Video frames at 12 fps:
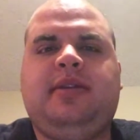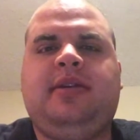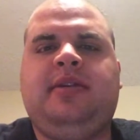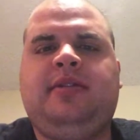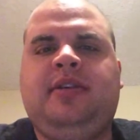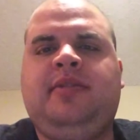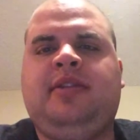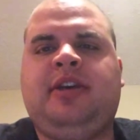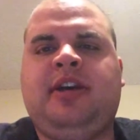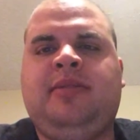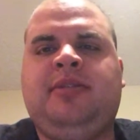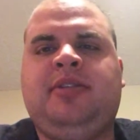and leave a
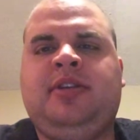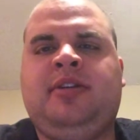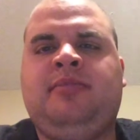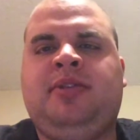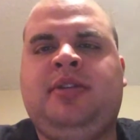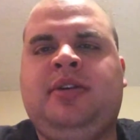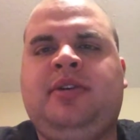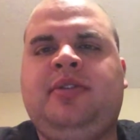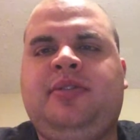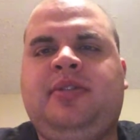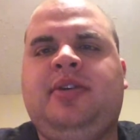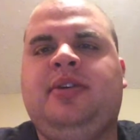comment down below.
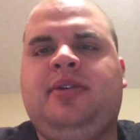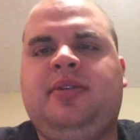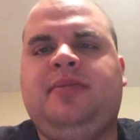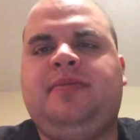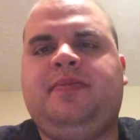So